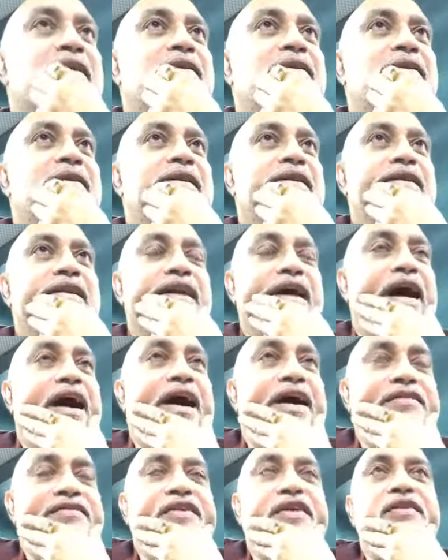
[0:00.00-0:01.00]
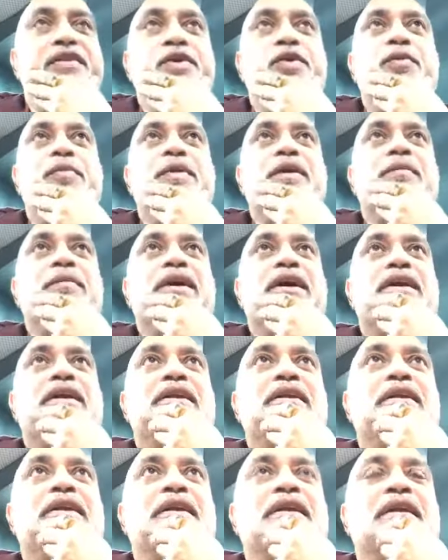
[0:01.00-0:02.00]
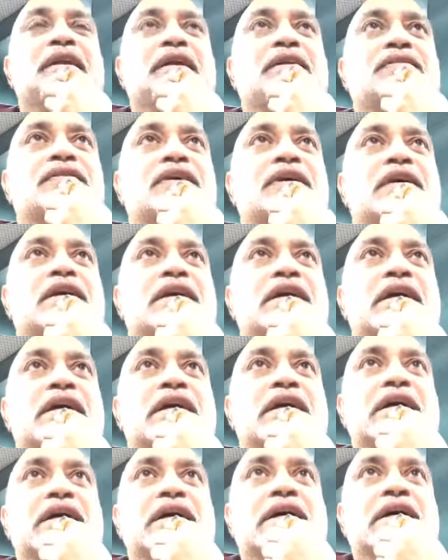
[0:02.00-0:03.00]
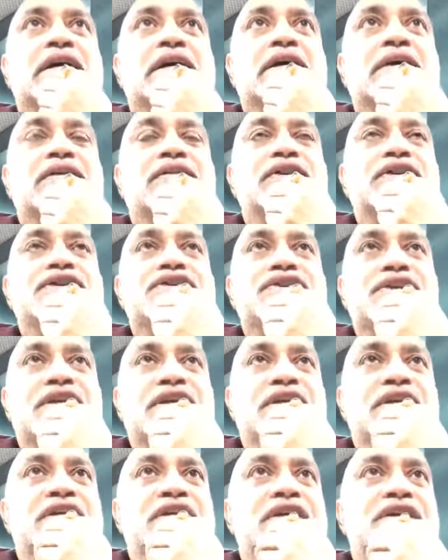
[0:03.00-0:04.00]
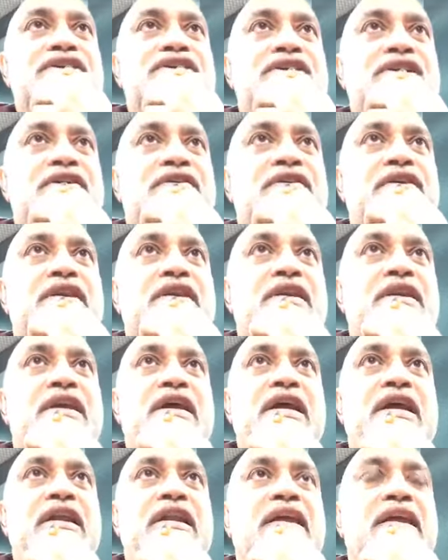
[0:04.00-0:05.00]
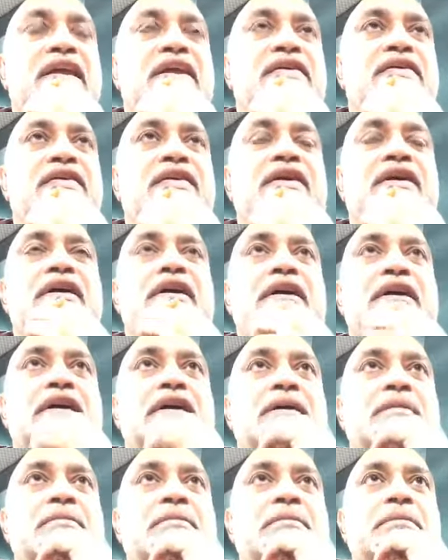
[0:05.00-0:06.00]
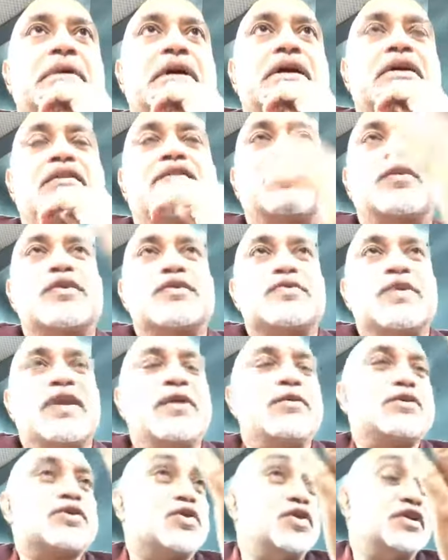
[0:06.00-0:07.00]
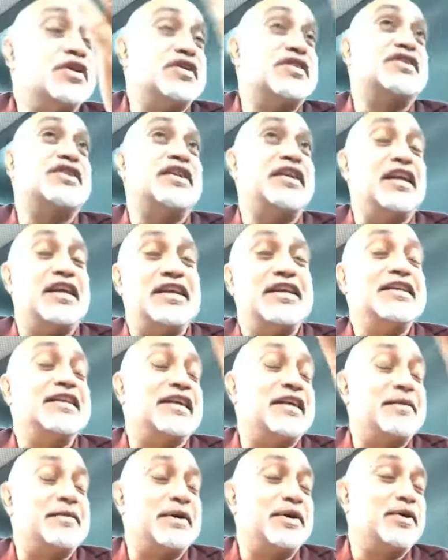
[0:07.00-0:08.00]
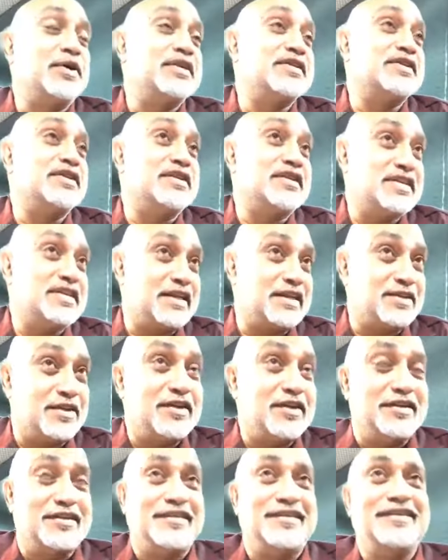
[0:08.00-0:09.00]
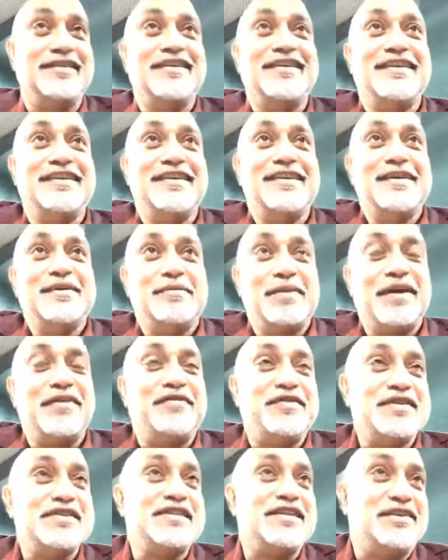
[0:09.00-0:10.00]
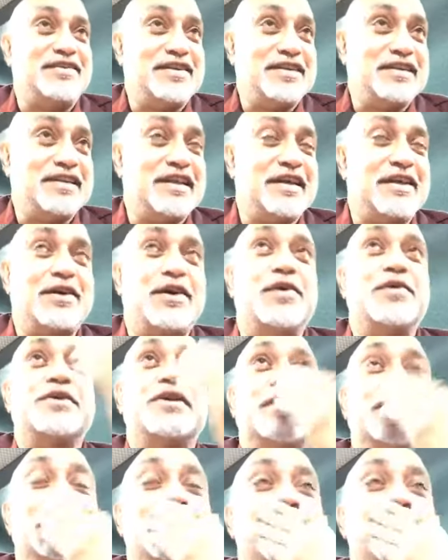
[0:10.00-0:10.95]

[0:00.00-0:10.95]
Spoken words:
Okay. They are very open-minded. They never restricted their children in any area. Of course, when I was going to study, I didn't tell them I was going to study sexology. My first degree is in accounting.